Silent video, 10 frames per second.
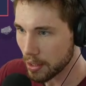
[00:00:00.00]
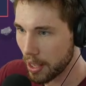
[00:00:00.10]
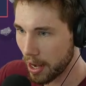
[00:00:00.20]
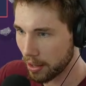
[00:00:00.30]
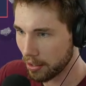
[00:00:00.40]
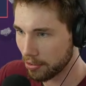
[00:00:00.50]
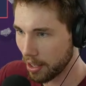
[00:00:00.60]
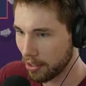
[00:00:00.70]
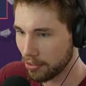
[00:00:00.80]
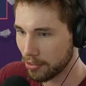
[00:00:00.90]
And in this
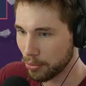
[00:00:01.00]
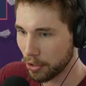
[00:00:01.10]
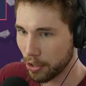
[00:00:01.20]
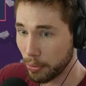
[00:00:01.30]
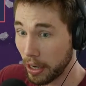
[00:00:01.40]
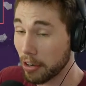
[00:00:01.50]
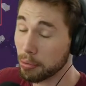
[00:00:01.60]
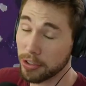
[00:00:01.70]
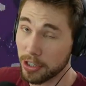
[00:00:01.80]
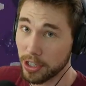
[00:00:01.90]
case, we got a
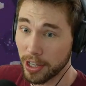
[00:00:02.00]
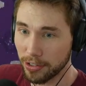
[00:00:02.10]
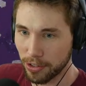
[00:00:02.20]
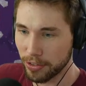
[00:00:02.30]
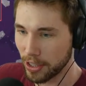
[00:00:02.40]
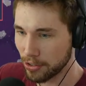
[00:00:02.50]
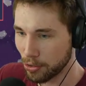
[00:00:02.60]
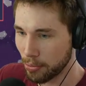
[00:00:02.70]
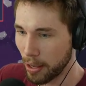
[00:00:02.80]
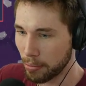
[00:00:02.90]
100% chance of a dust
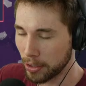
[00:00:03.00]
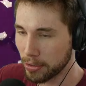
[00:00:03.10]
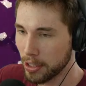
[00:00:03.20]
storm happening.